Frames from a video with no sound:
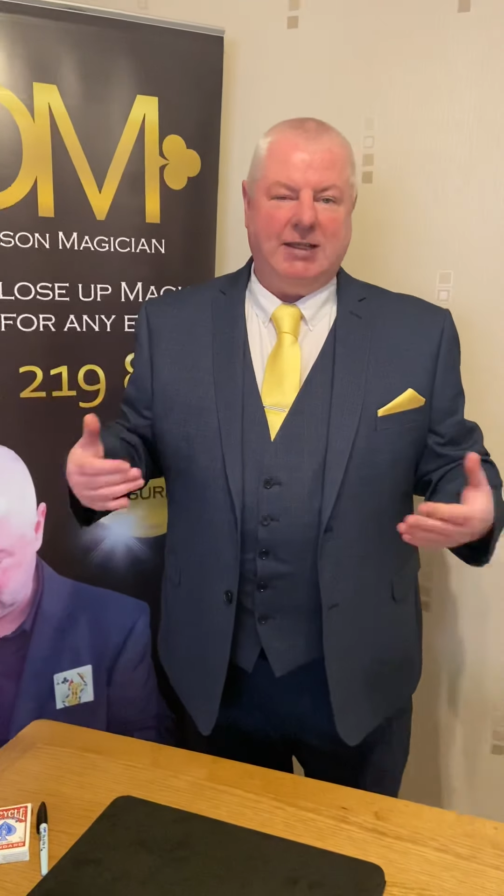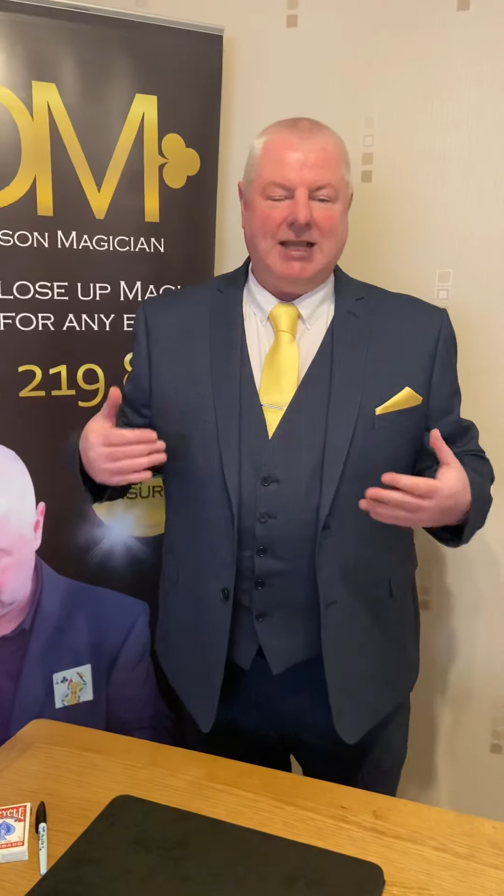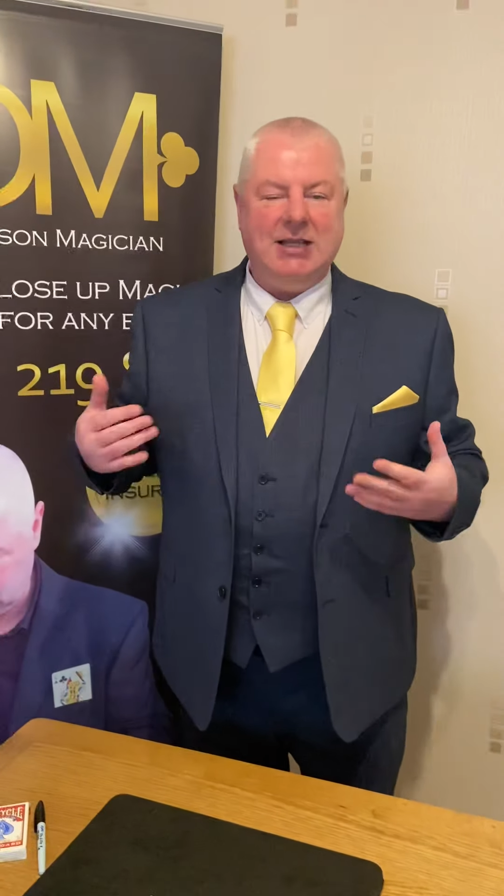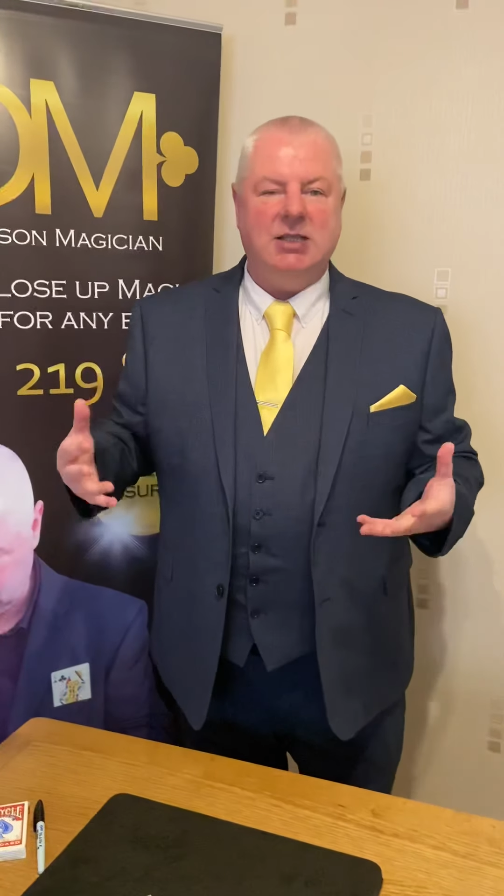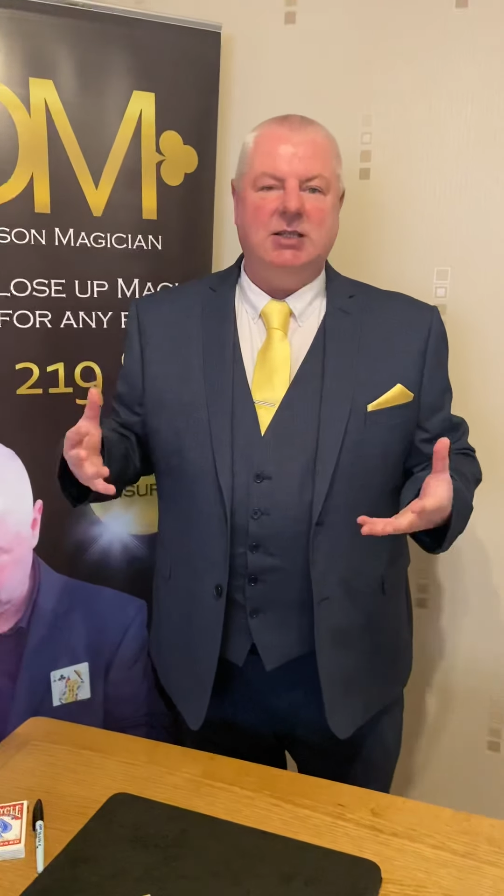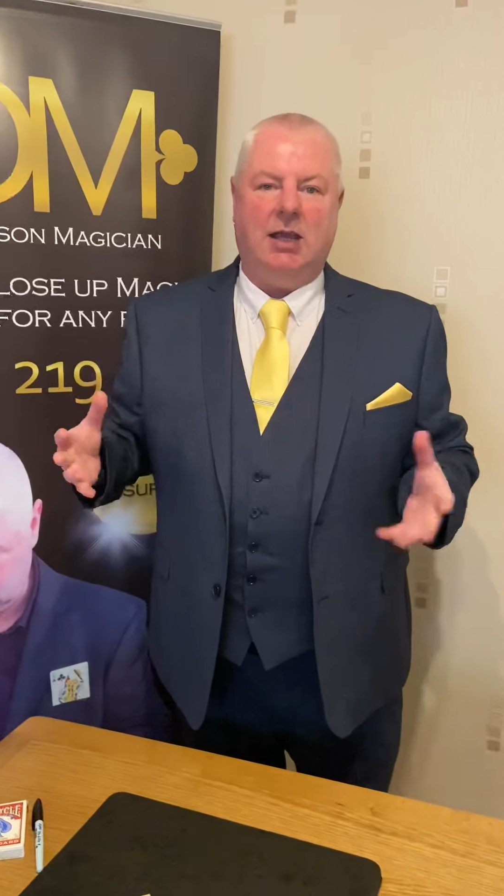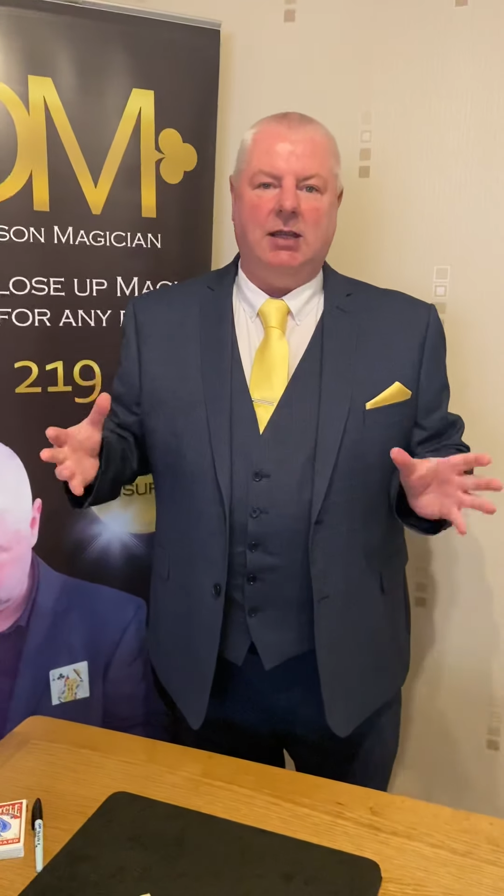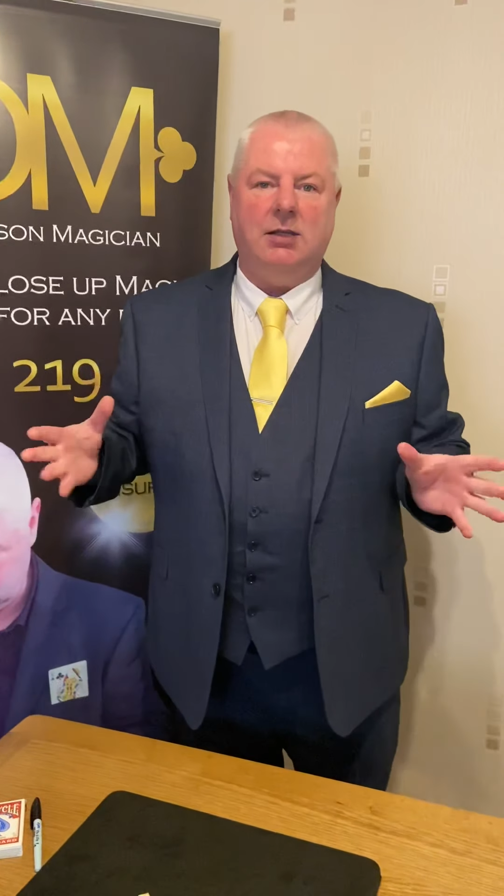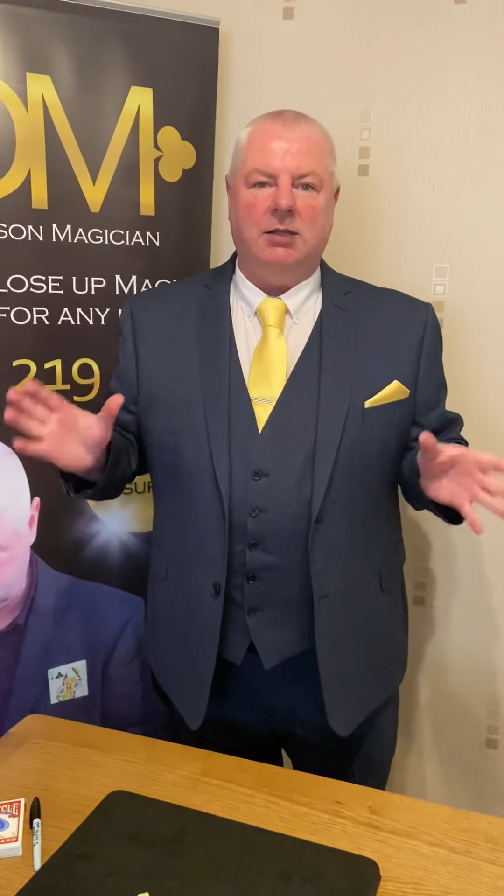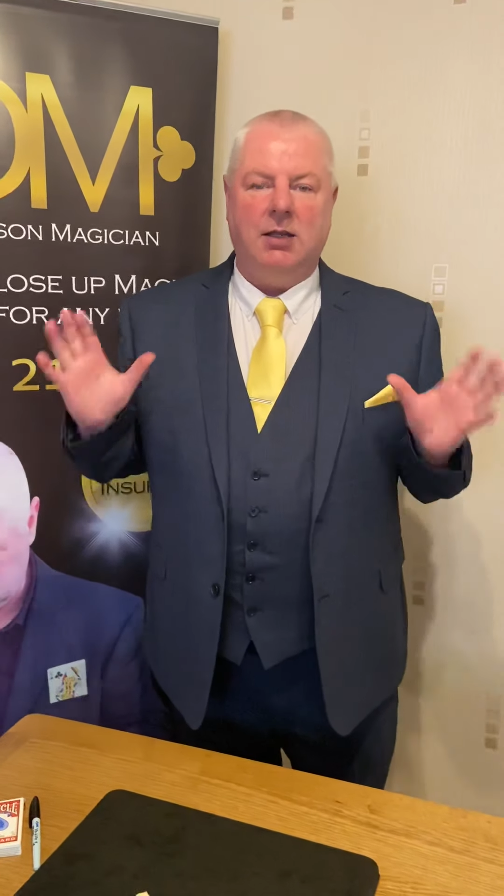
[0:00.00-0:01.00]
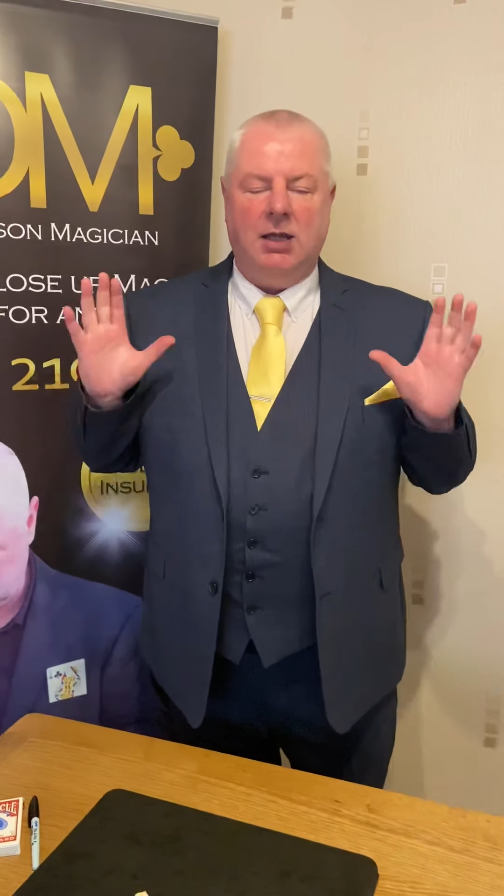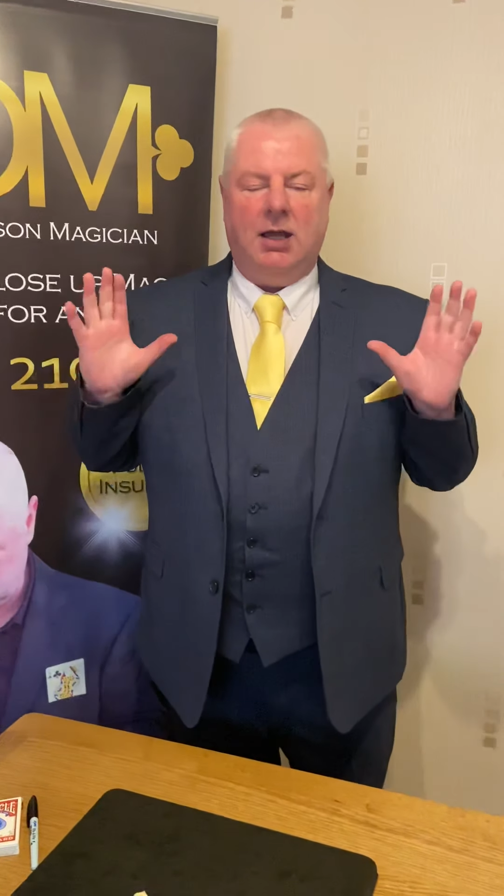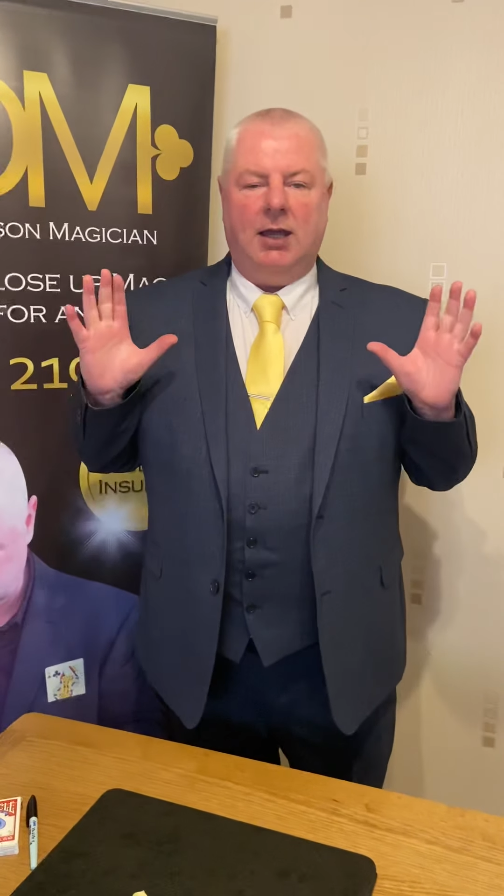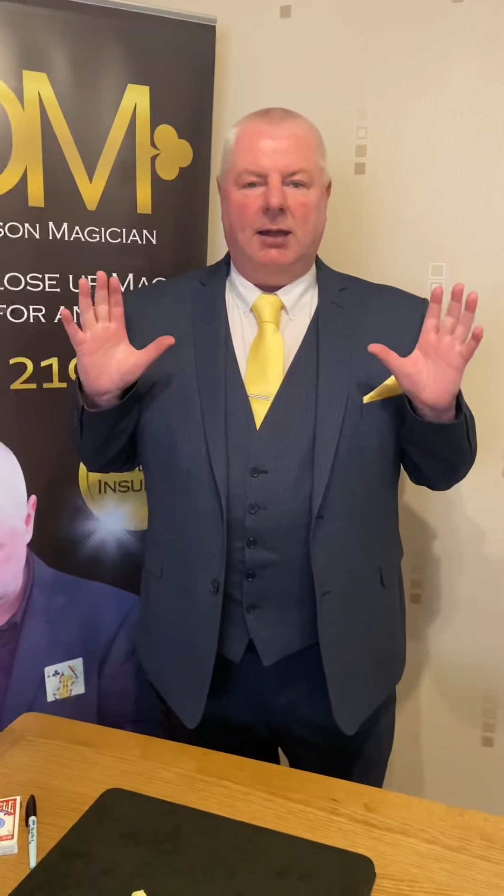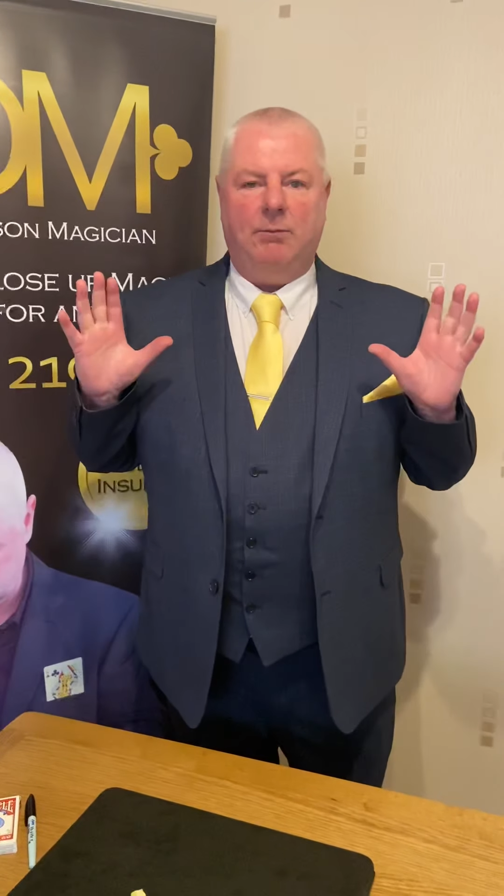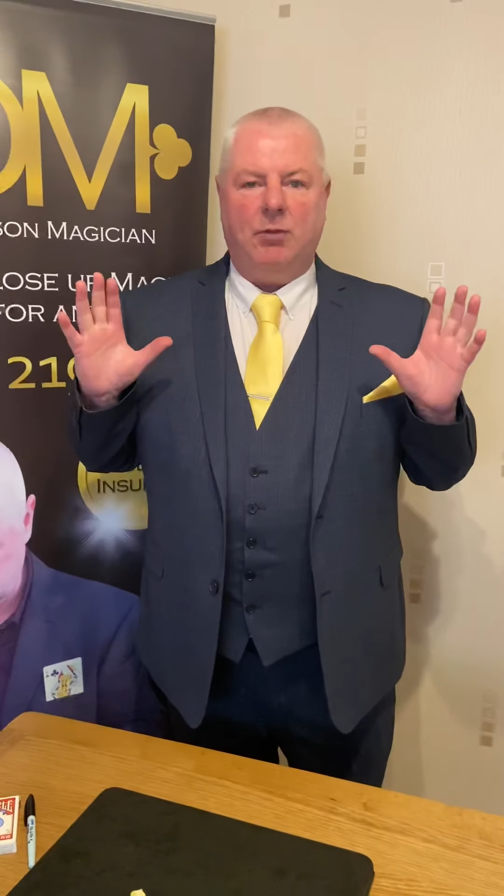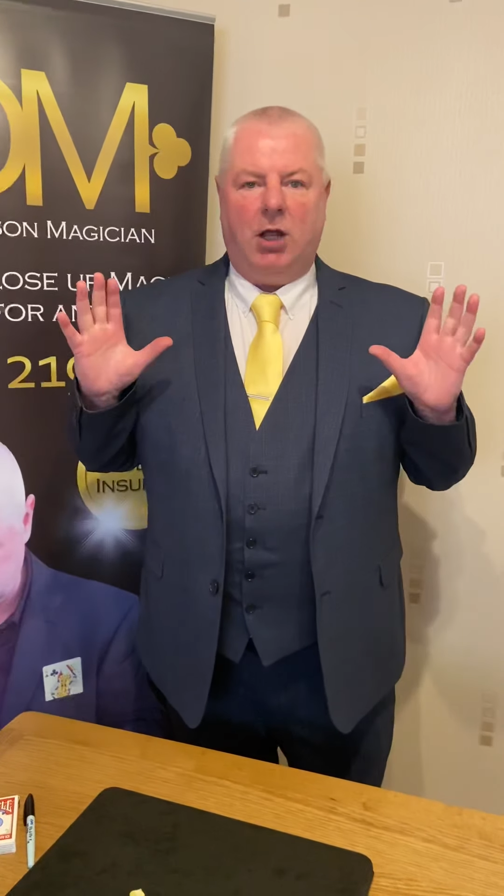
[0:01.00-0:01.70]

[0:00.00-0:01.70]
It's entertaining, and